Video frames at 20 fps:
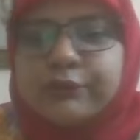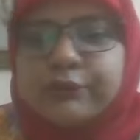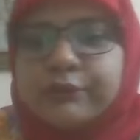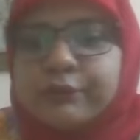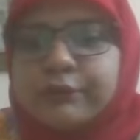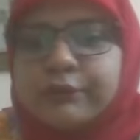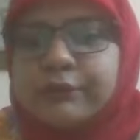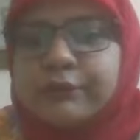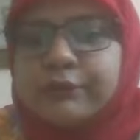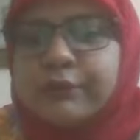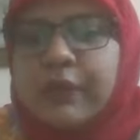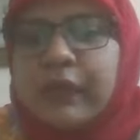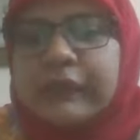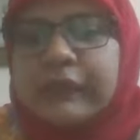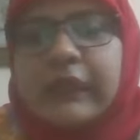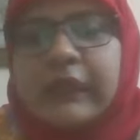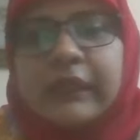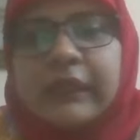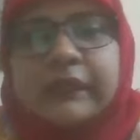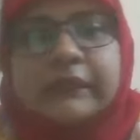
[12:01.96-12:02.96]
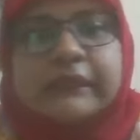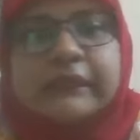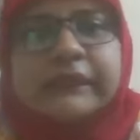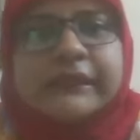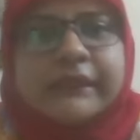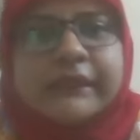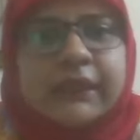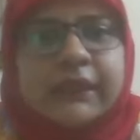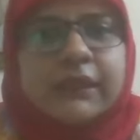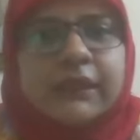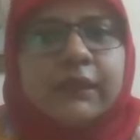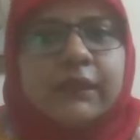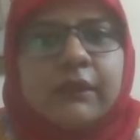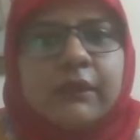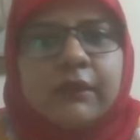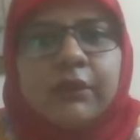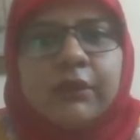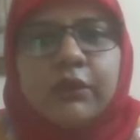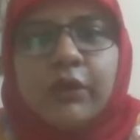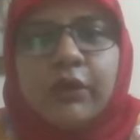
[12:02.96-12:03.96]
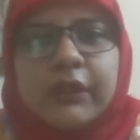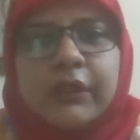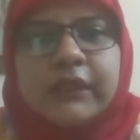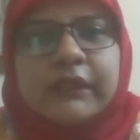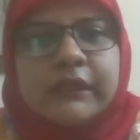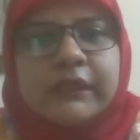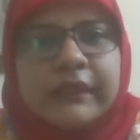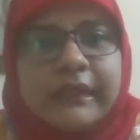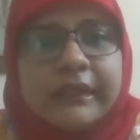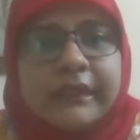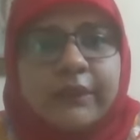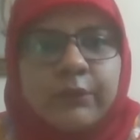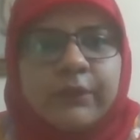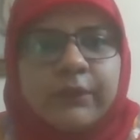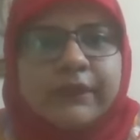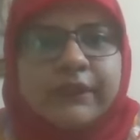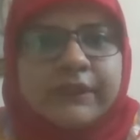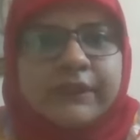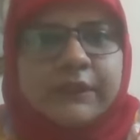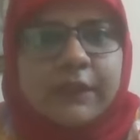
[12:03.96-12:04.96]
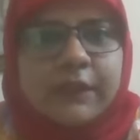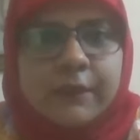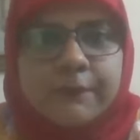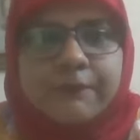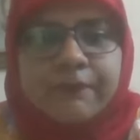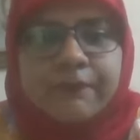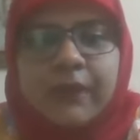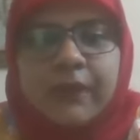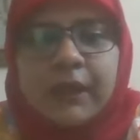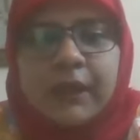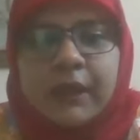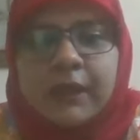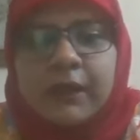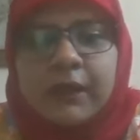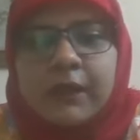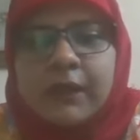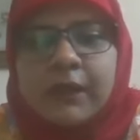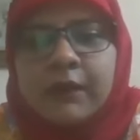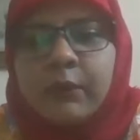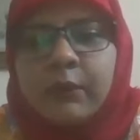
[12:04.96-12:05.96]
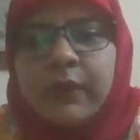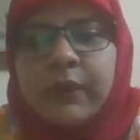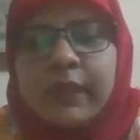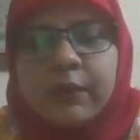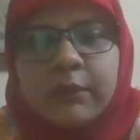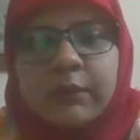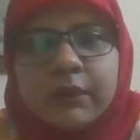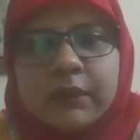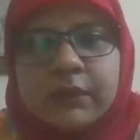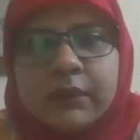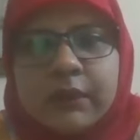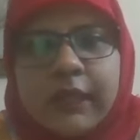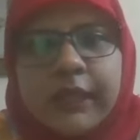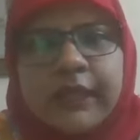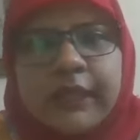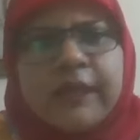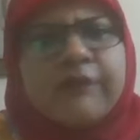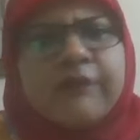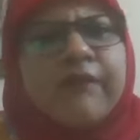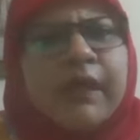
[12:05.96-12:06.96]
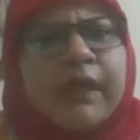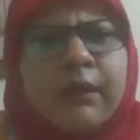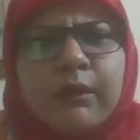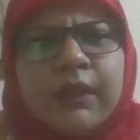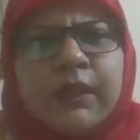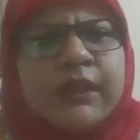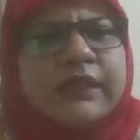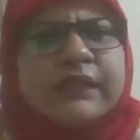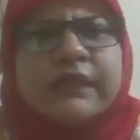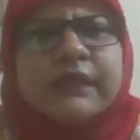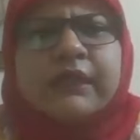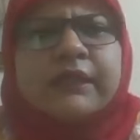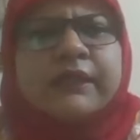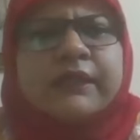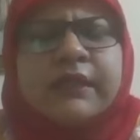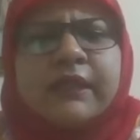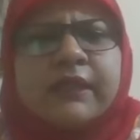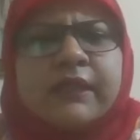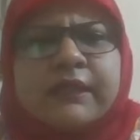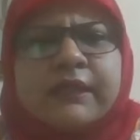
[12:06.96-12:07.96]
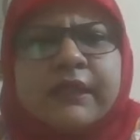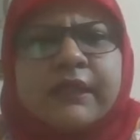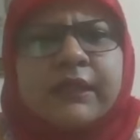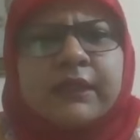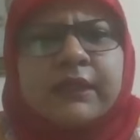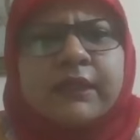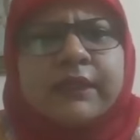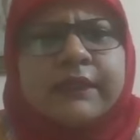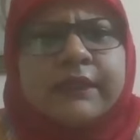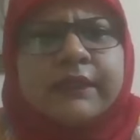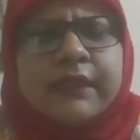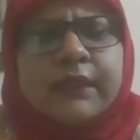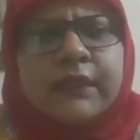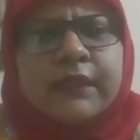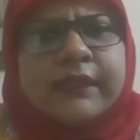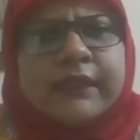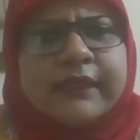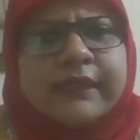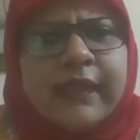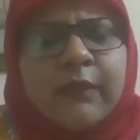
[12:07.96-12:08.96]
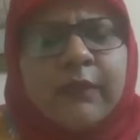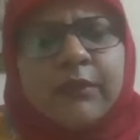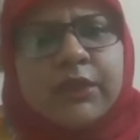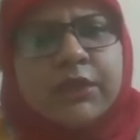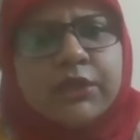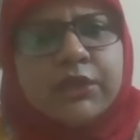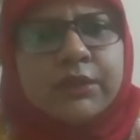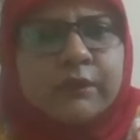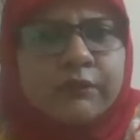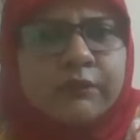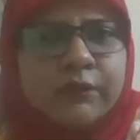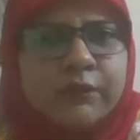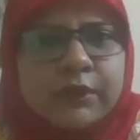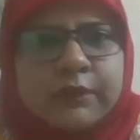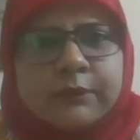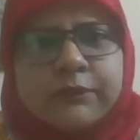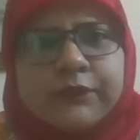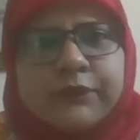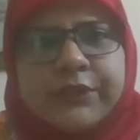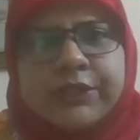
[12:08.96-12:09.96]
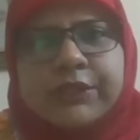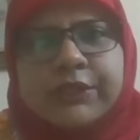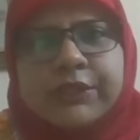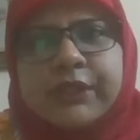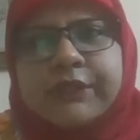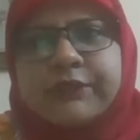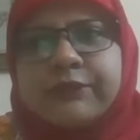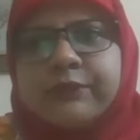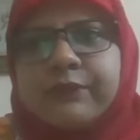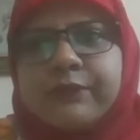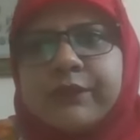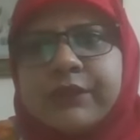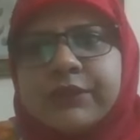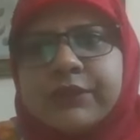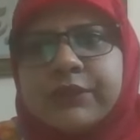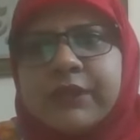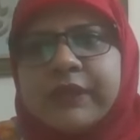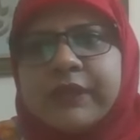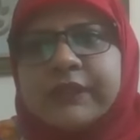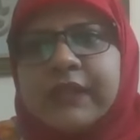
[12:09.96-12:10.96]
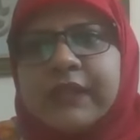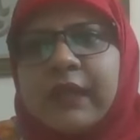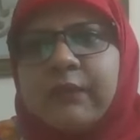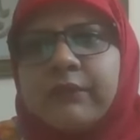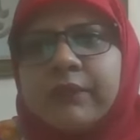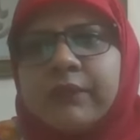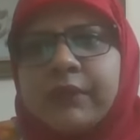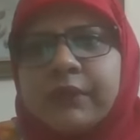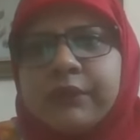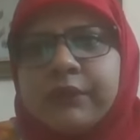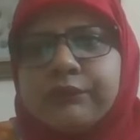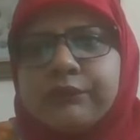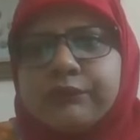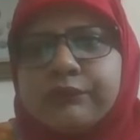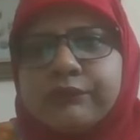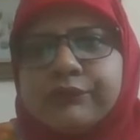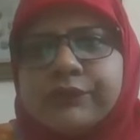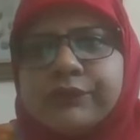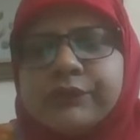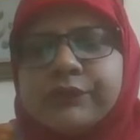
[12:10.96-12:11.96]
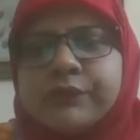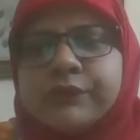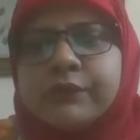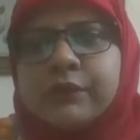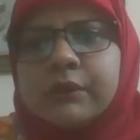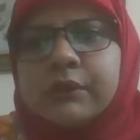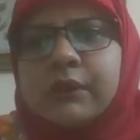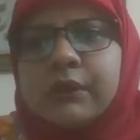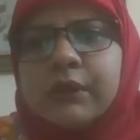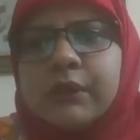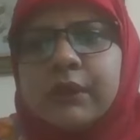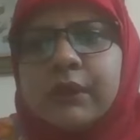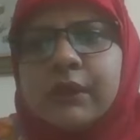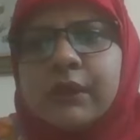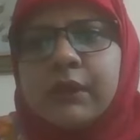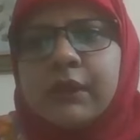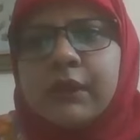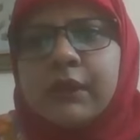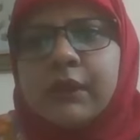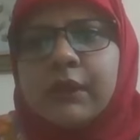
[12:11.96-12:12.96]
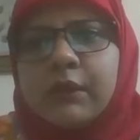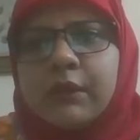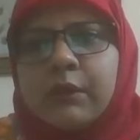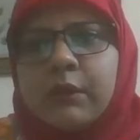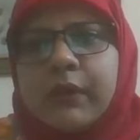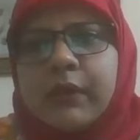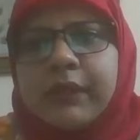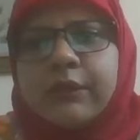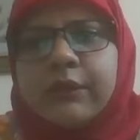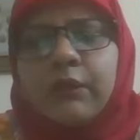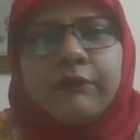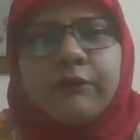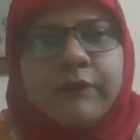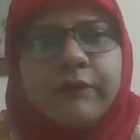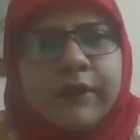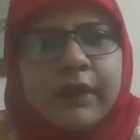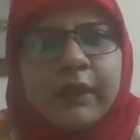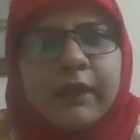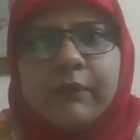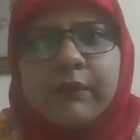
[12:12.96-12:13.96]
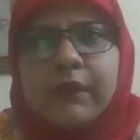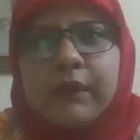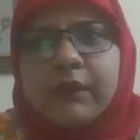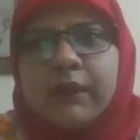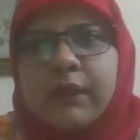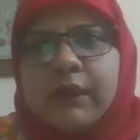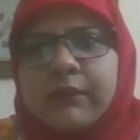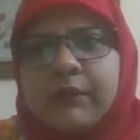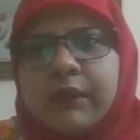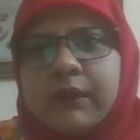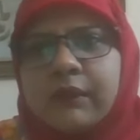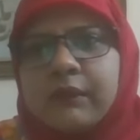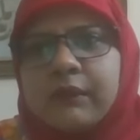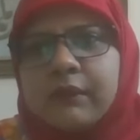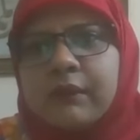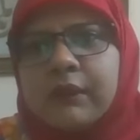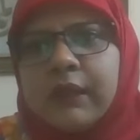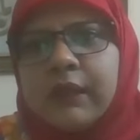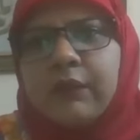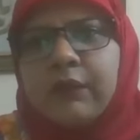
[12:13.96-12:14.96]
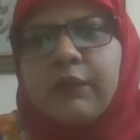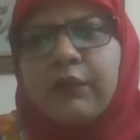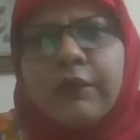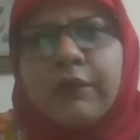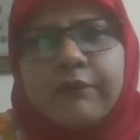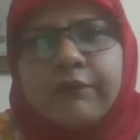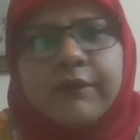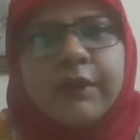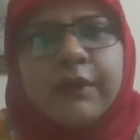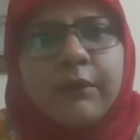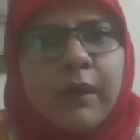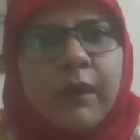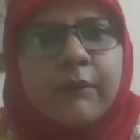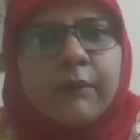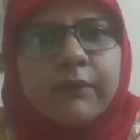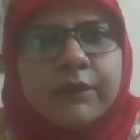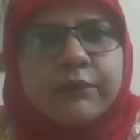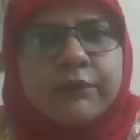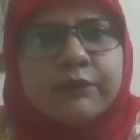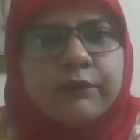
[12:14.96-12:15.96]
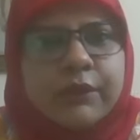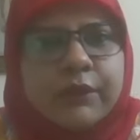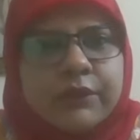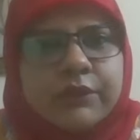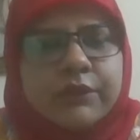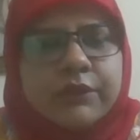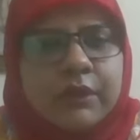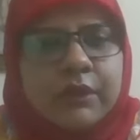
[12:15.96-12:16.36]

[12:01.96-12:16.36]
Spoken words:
who are still not clear with this term. Whenever an evaluate is a examination verb which examiner use quite often. I mean there are a lot of requirements which